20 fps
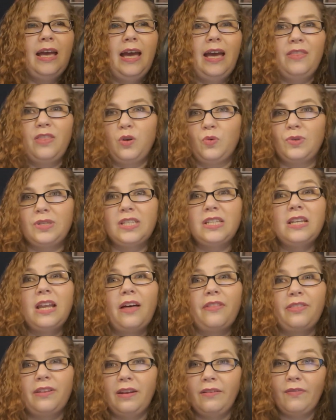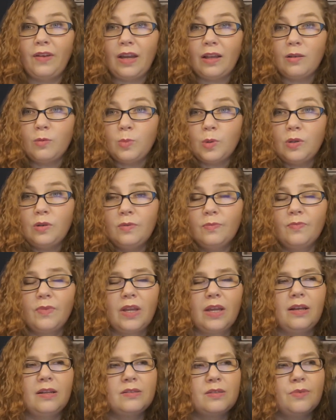and there was nothing available.
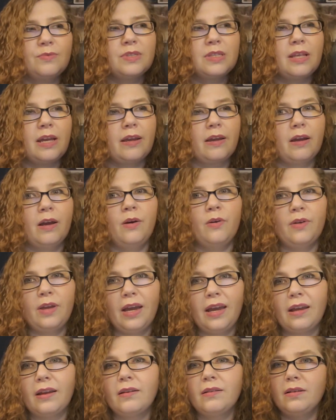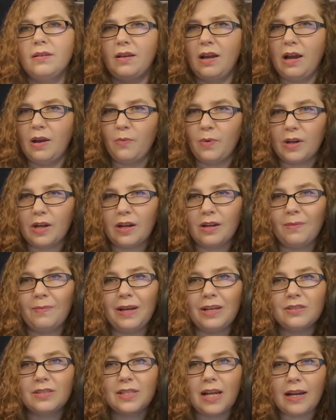And so I was like, okay, I went on to
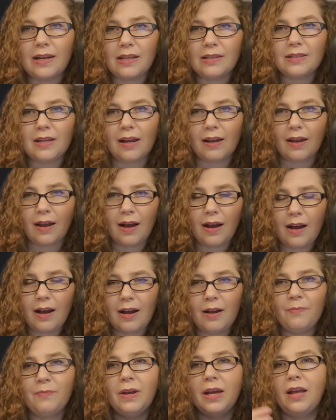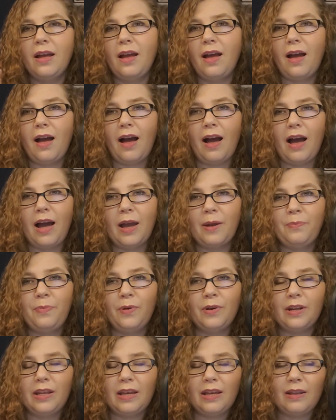mousedining.com. I
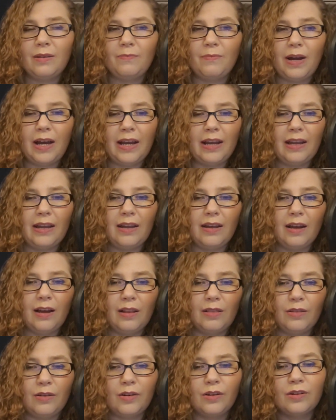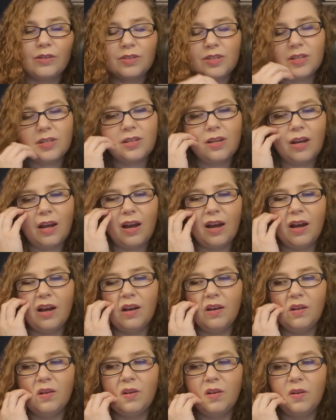put in my alert,
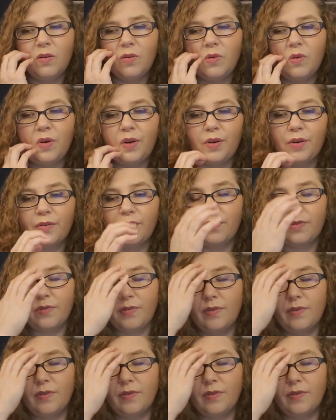or